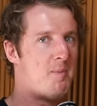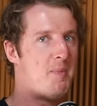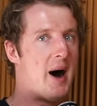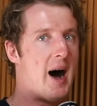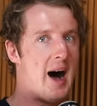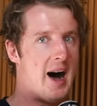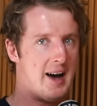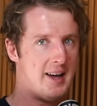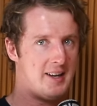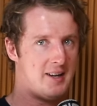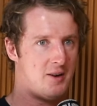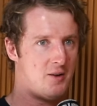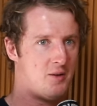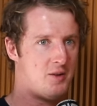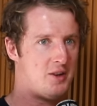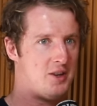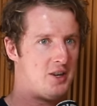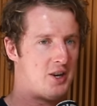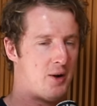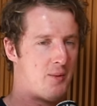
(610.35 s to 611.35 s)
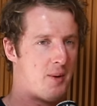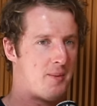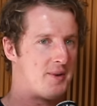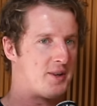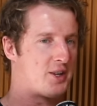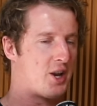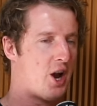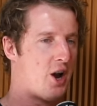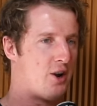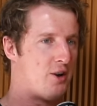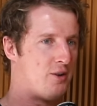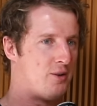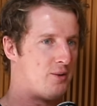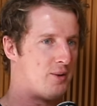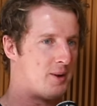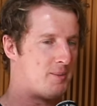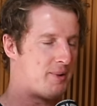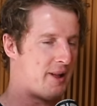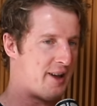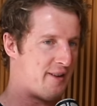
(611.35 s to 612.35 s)
But, you know, when we'd go
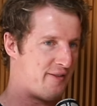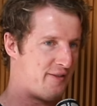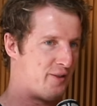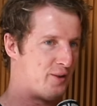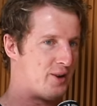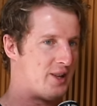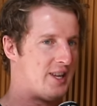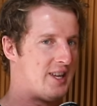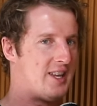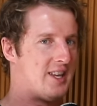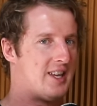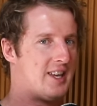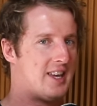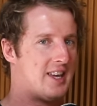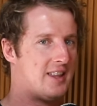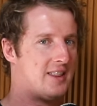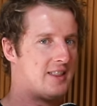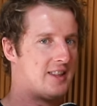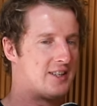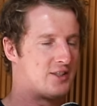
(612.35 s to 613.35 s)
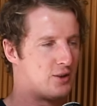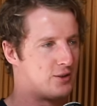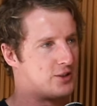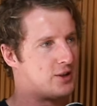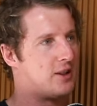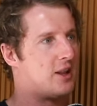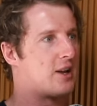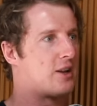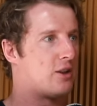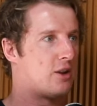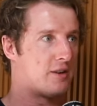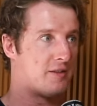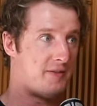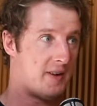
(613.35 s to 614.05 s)
and play footy, there's also like a lot of